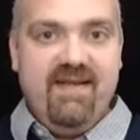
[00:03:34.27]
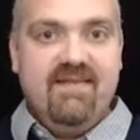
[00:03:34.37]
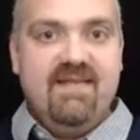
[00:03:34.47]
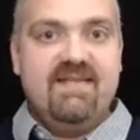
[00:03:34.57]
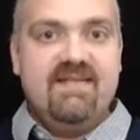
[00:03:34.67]

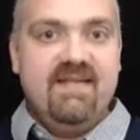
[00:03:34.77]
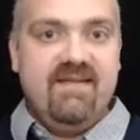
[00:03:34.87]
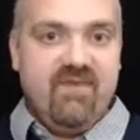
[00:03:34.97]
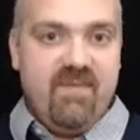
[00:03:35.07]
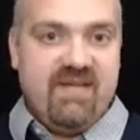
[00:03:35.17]
This, the
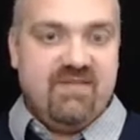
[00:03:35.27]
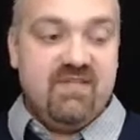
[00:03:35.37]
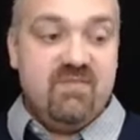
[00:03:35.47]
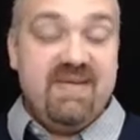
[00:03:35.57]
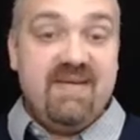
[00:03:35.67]
information
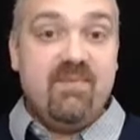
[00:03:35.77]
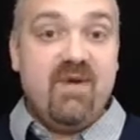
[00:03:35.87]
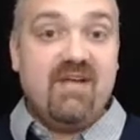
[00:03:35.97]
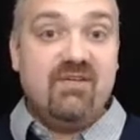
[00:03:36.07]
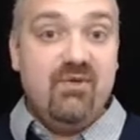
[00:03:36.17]
that's being
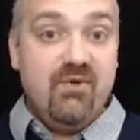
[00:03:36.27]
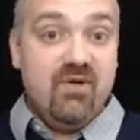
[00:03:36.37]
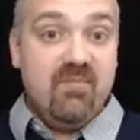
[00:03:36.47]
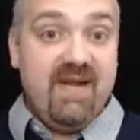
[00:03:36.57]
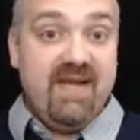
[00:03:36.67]
brought to your
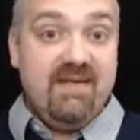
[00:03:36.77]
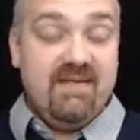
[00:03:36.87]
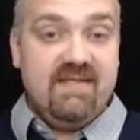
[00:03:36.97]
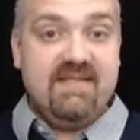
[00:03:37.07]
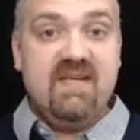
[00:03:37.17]
brain
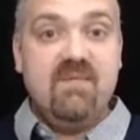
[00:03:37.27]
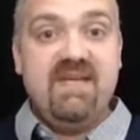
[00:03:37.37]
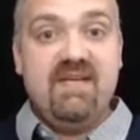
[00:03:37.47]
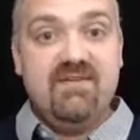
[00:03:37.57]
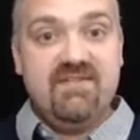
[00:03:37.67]
is going to be
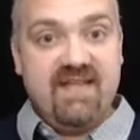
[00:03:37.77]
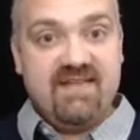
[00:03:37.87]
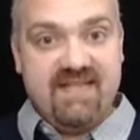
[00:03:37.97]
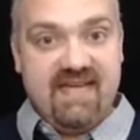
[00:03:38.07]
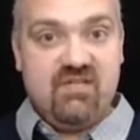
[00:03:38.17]
your
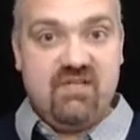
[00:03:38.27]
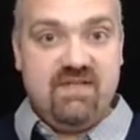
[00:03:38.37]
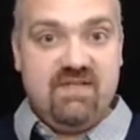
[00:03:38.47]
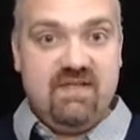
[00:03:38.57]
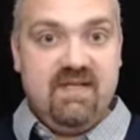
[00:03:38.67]

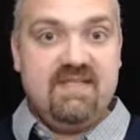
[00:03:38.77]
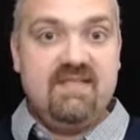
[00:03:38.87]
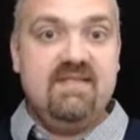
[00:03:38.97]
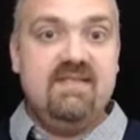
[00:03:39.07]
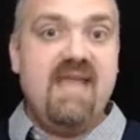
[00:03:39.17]
sensations. It's
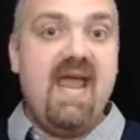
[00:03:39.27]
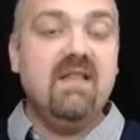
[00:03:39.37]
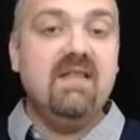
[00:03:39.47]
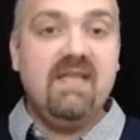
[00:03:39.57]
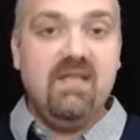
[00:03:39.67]

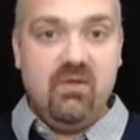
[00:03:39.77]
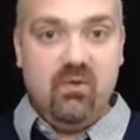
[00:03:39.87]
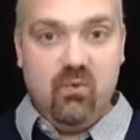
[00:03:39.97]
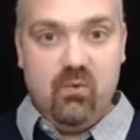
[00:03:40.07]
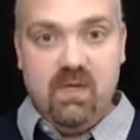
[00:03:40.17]
telling
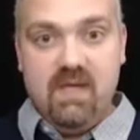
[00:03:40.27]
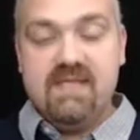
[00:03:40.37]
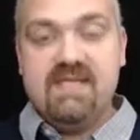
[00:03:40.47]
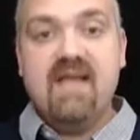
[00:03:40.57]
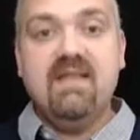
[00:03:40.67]
you,
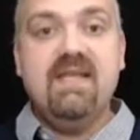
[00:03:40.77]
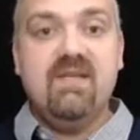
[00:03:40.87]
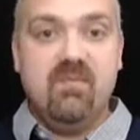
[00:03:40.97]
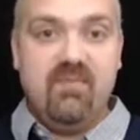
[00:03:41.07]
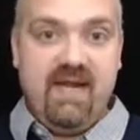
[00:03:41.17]
telling
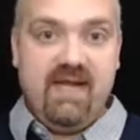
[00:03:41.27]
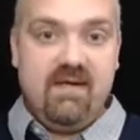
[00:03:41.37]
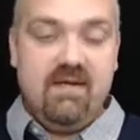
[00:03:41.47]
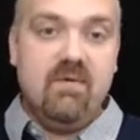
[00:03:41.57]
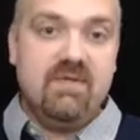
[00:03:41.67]
your brain
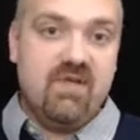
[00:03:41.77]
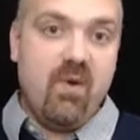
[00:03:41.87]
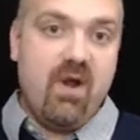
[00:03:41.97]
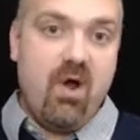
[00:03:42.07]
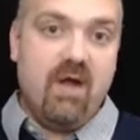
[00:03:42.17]
what's
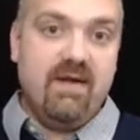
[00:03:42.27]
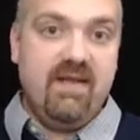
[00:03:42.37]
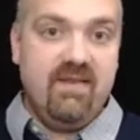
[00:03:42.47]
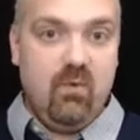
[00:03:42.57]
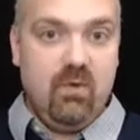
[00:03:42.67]
going on
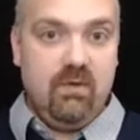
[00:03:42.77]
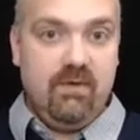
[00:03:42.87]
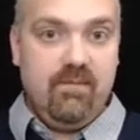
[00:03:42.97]
in the world.